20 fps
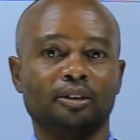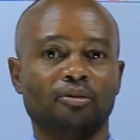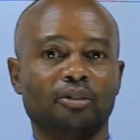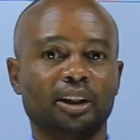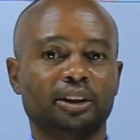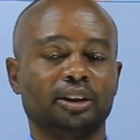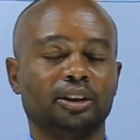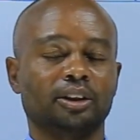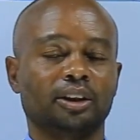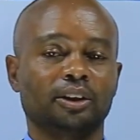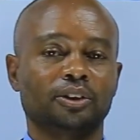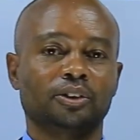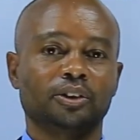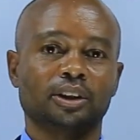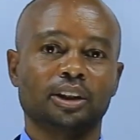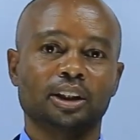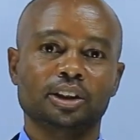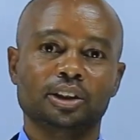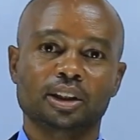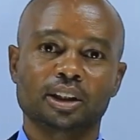But in our
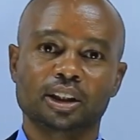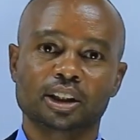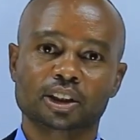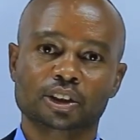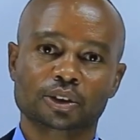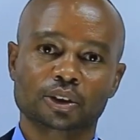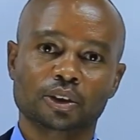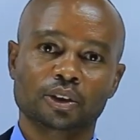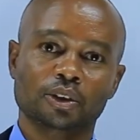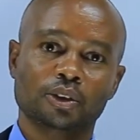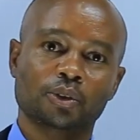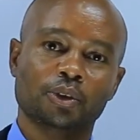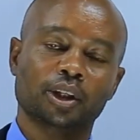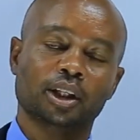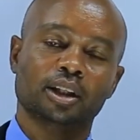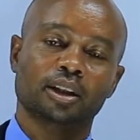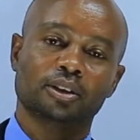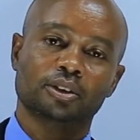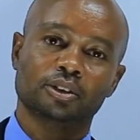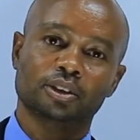today's lesson, we
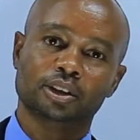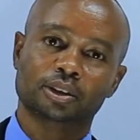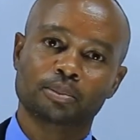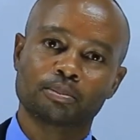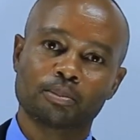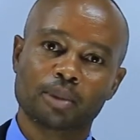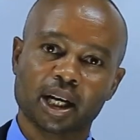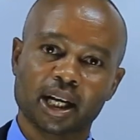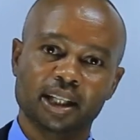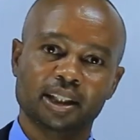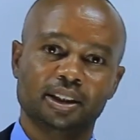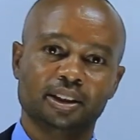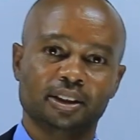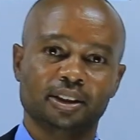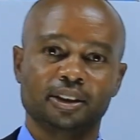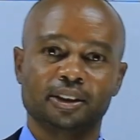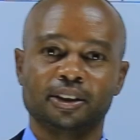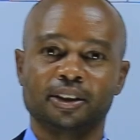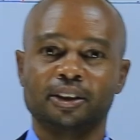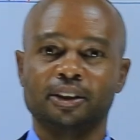cannot
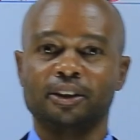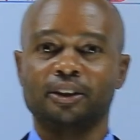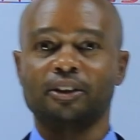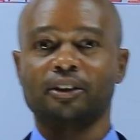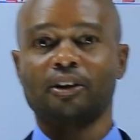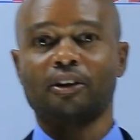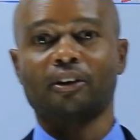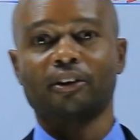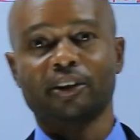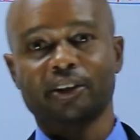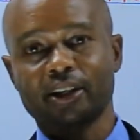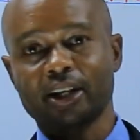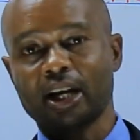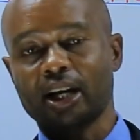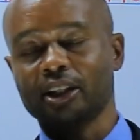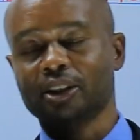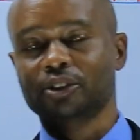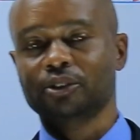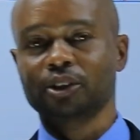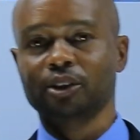bite all
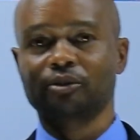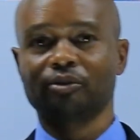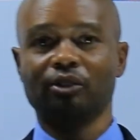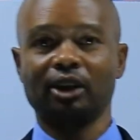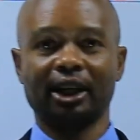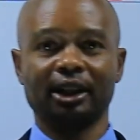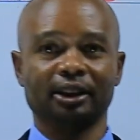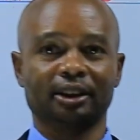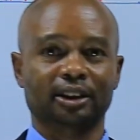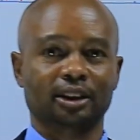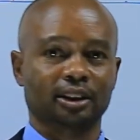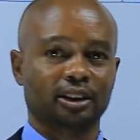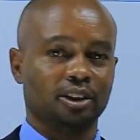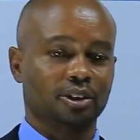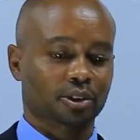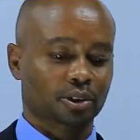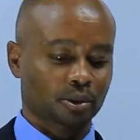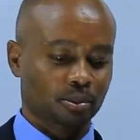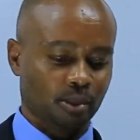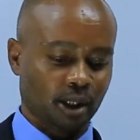that. We bite
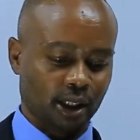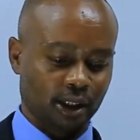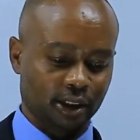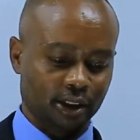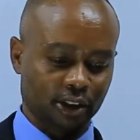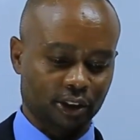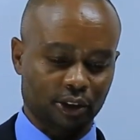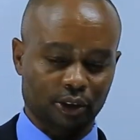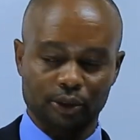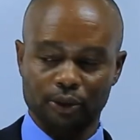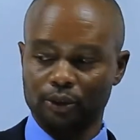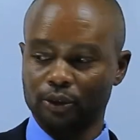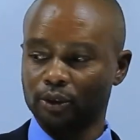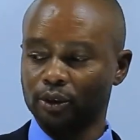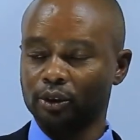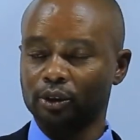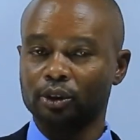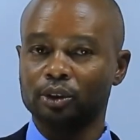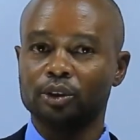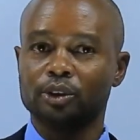little by little.
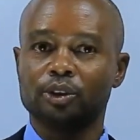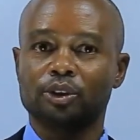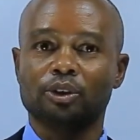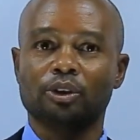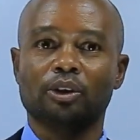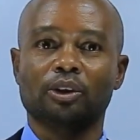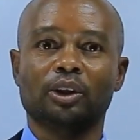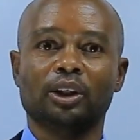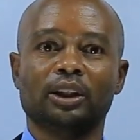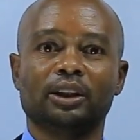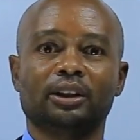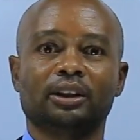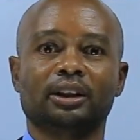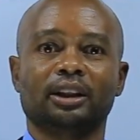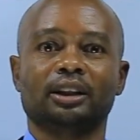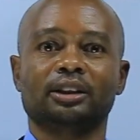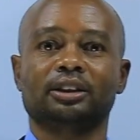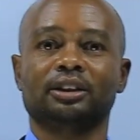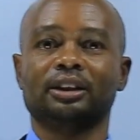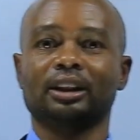So in
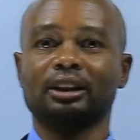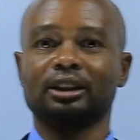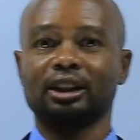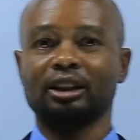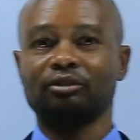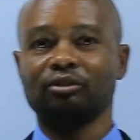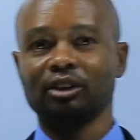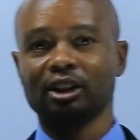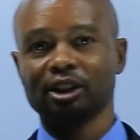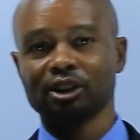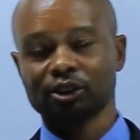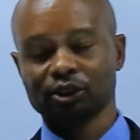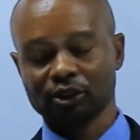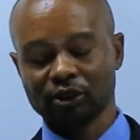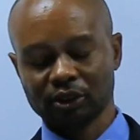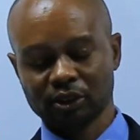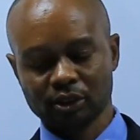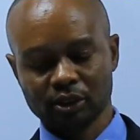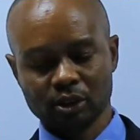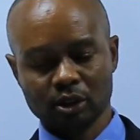the startup
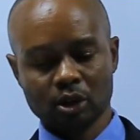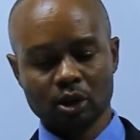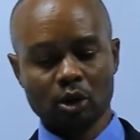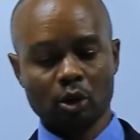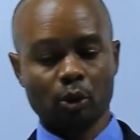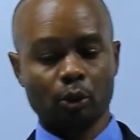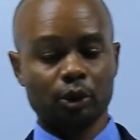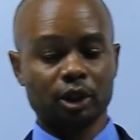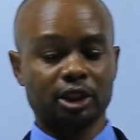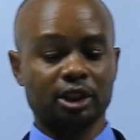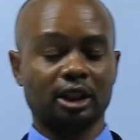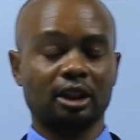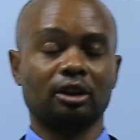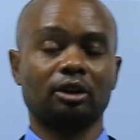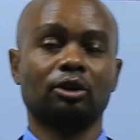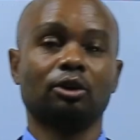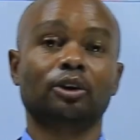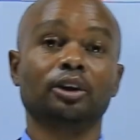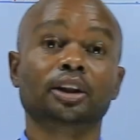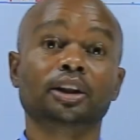lesson, we shall
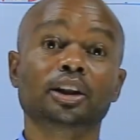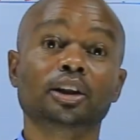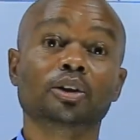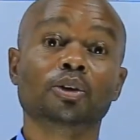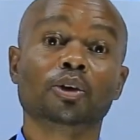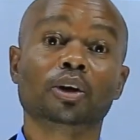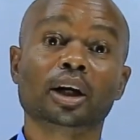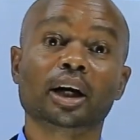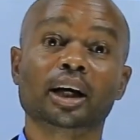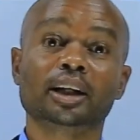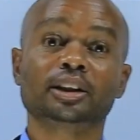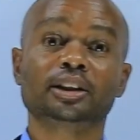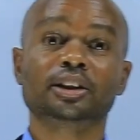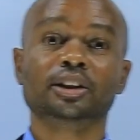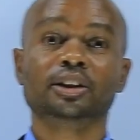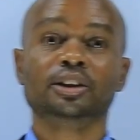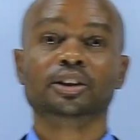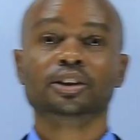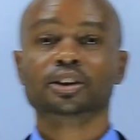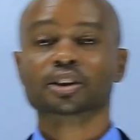only look at
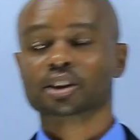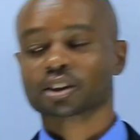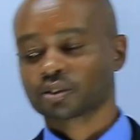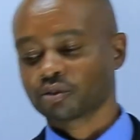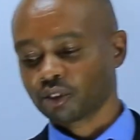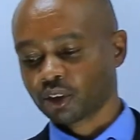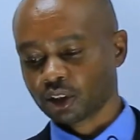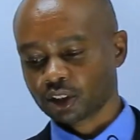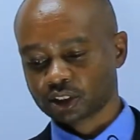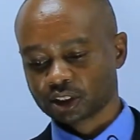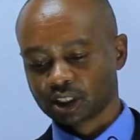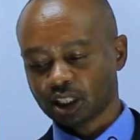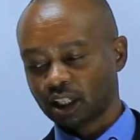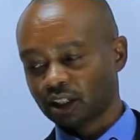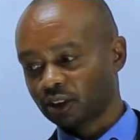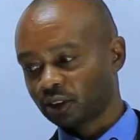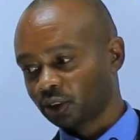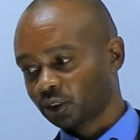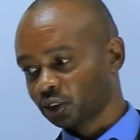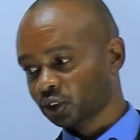small
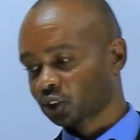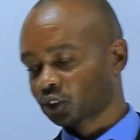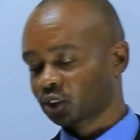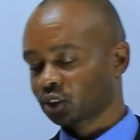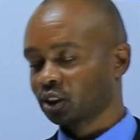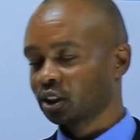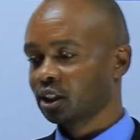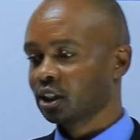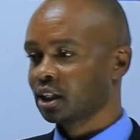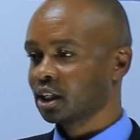circles